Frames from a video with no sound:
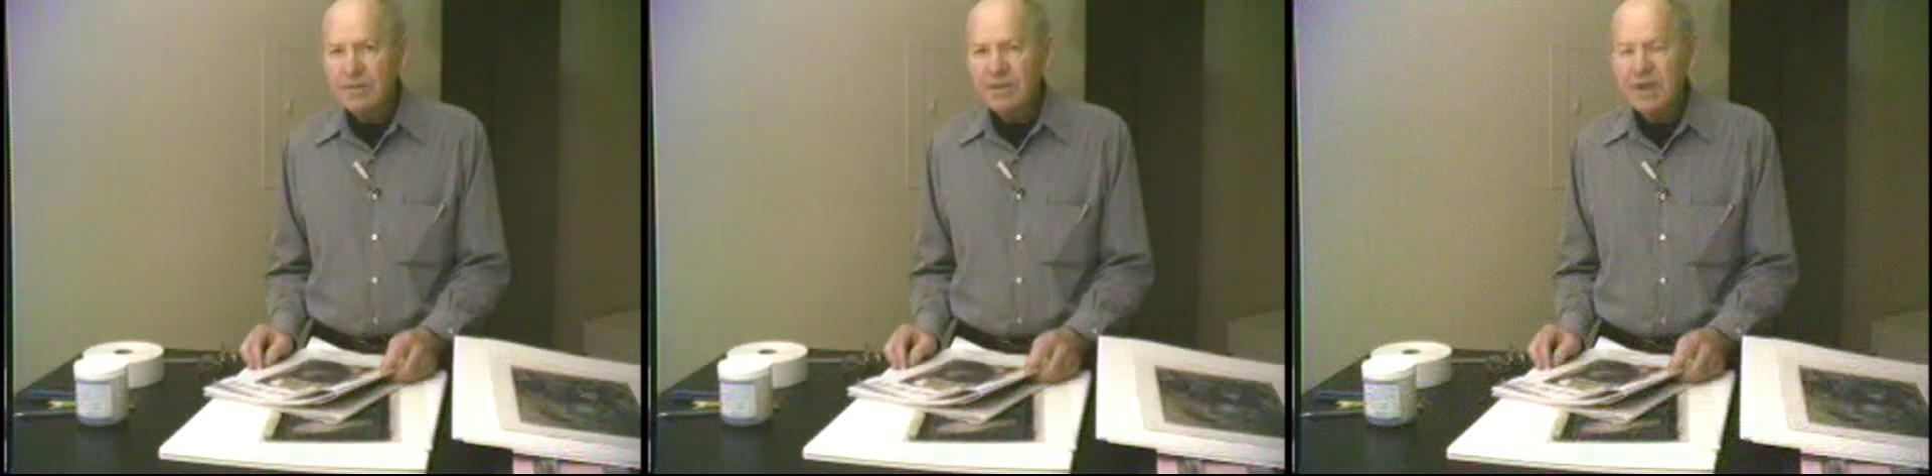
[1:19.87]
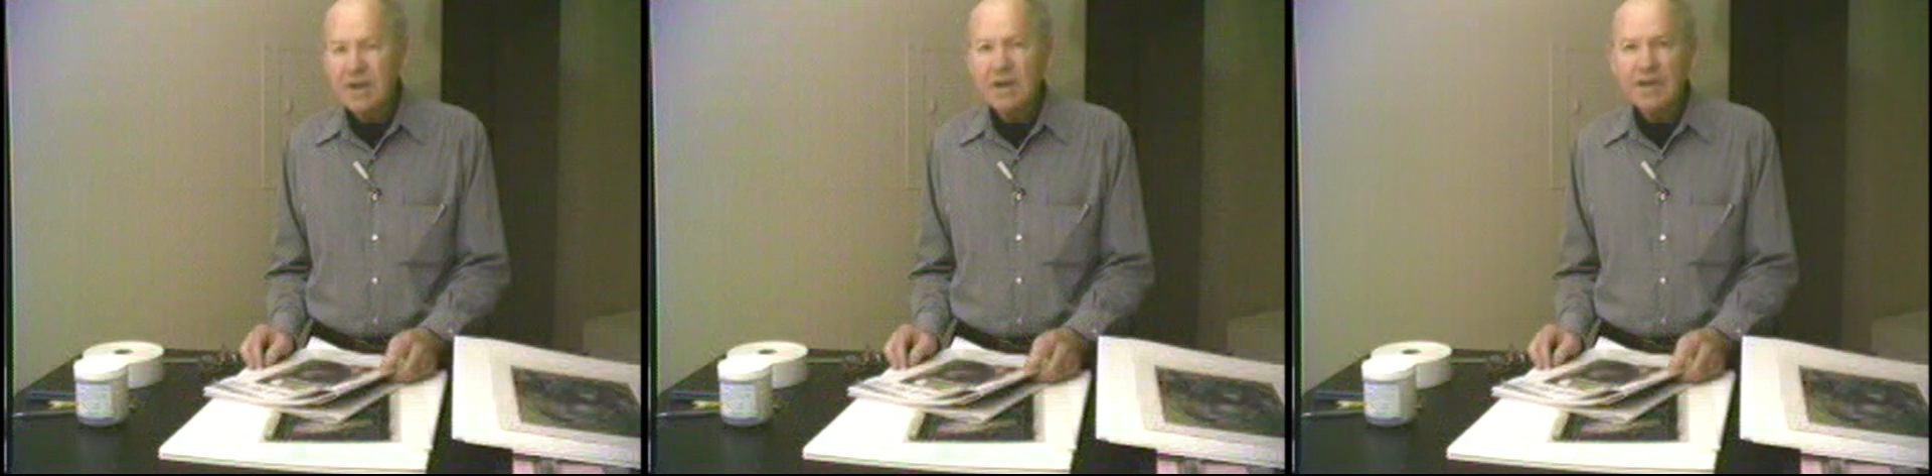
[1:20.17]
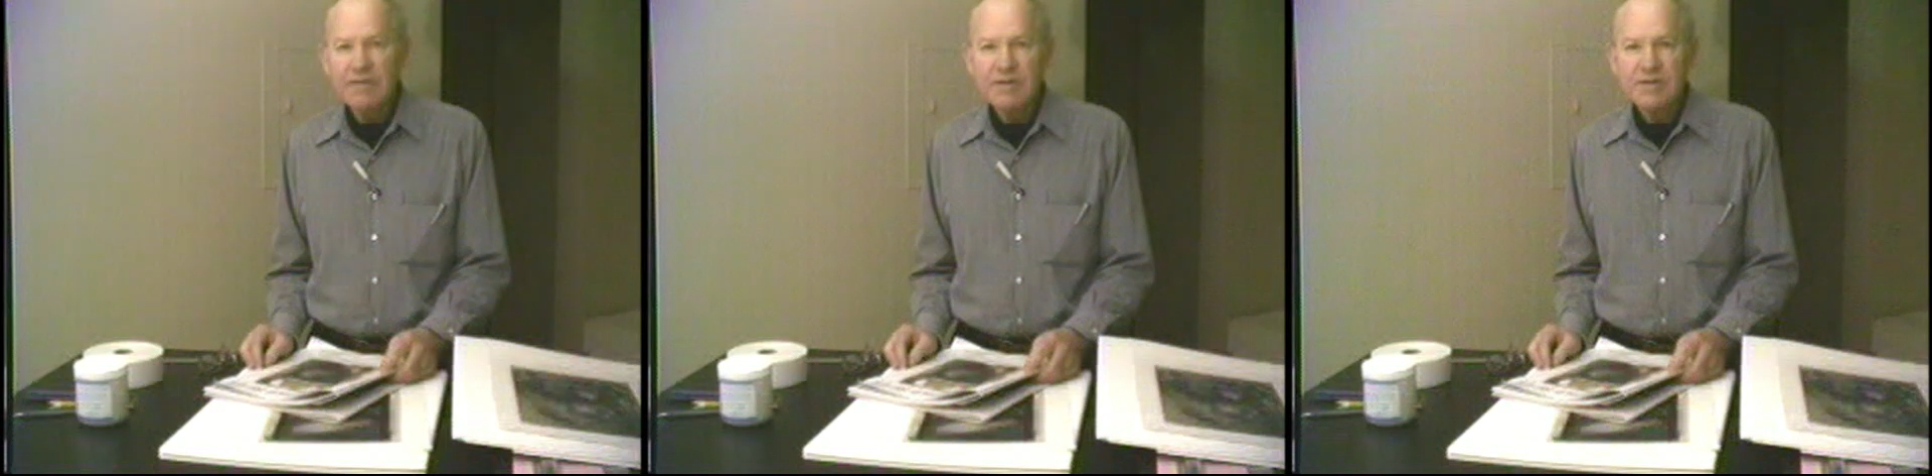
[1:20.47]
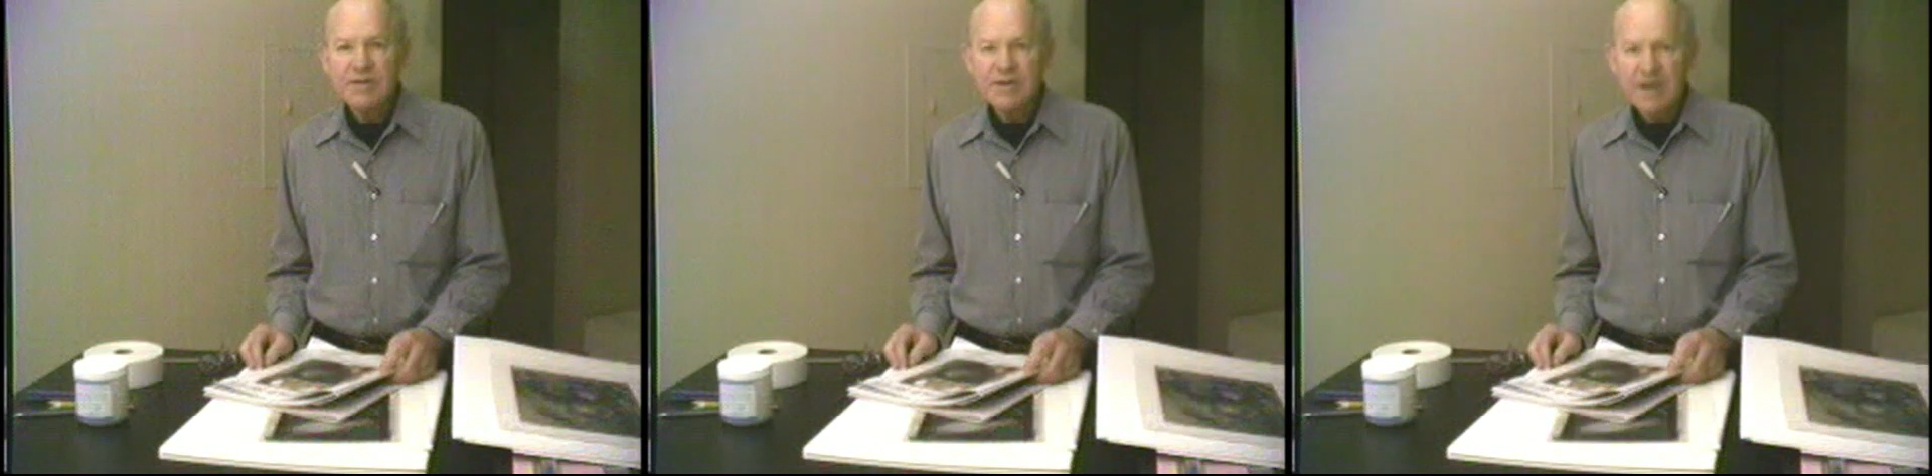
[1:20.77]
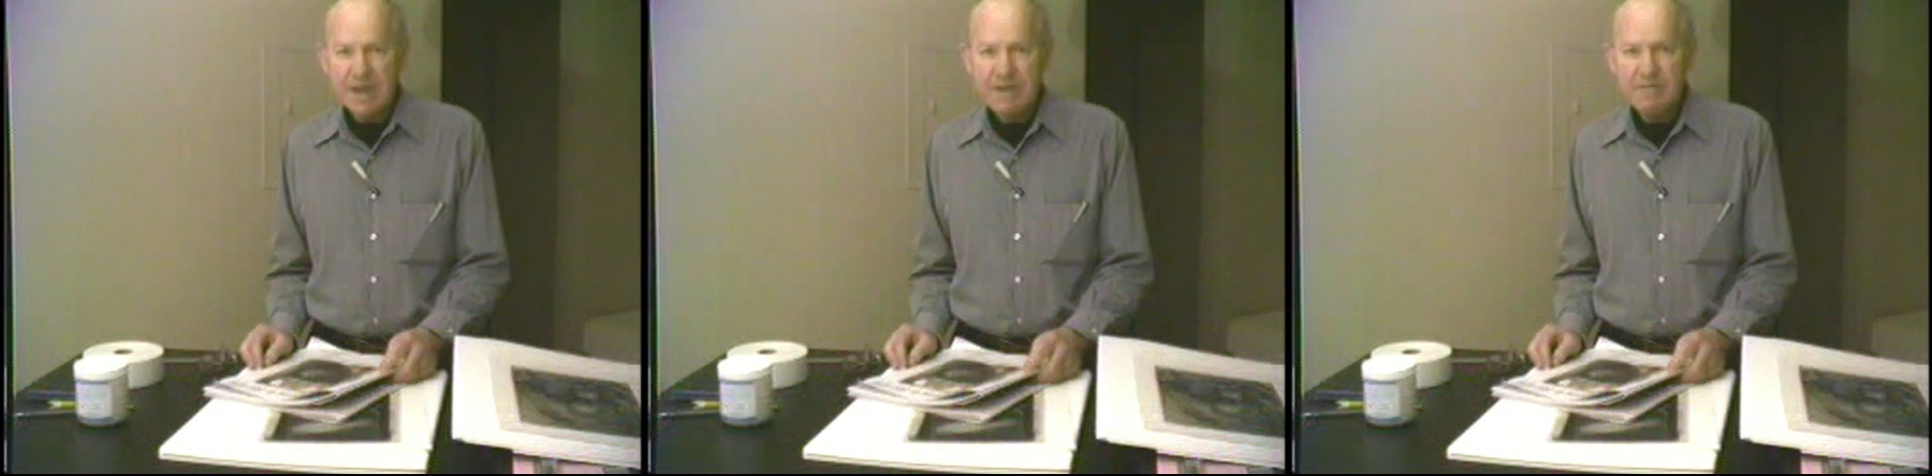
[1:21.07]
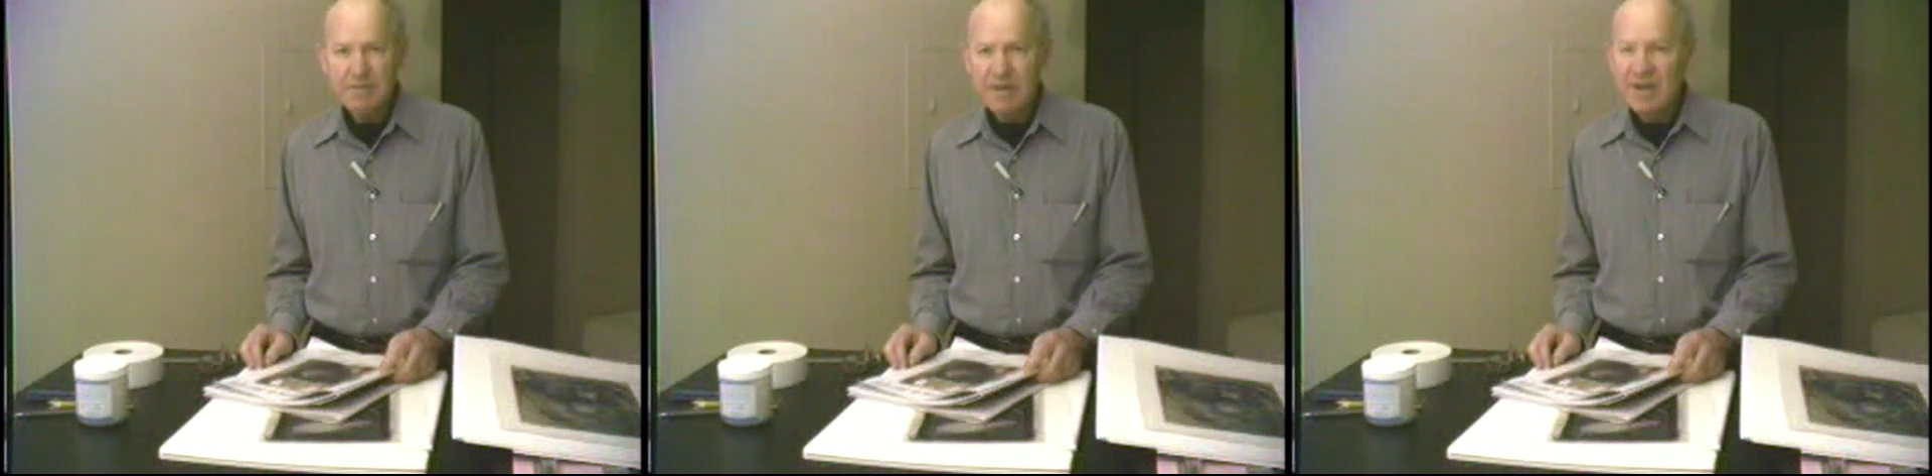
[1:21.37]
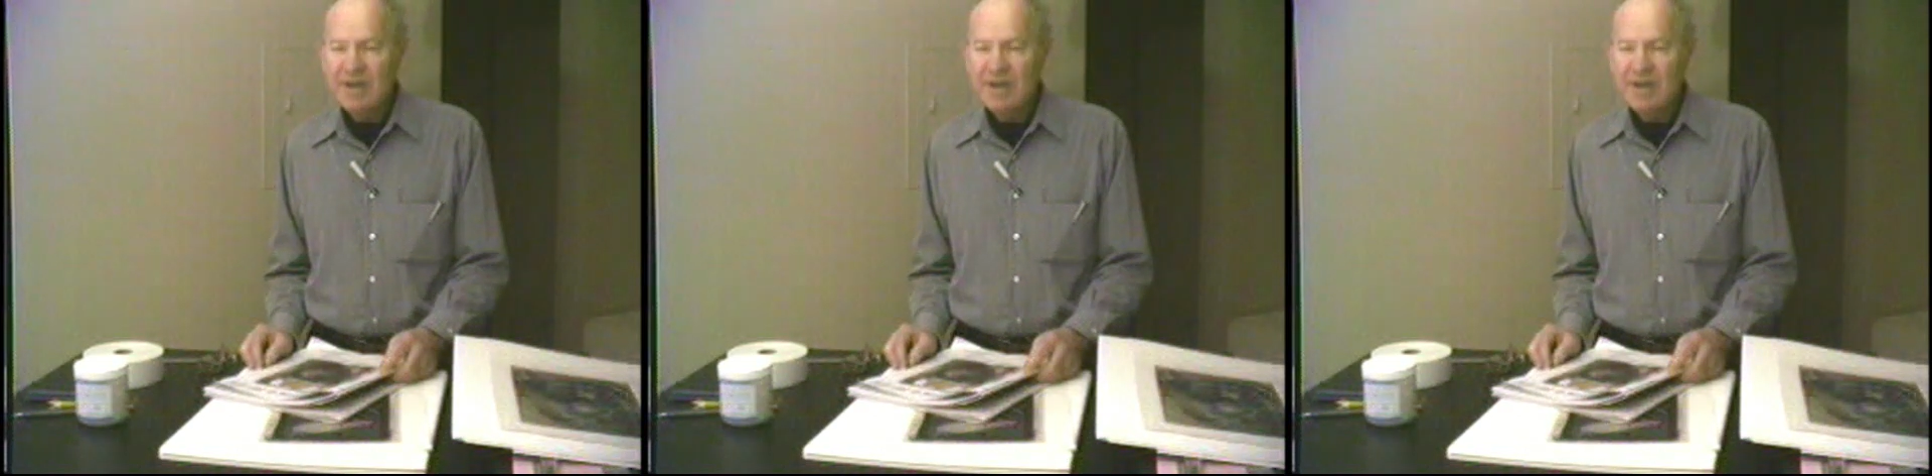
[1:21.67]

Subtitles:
to the beginning of this game,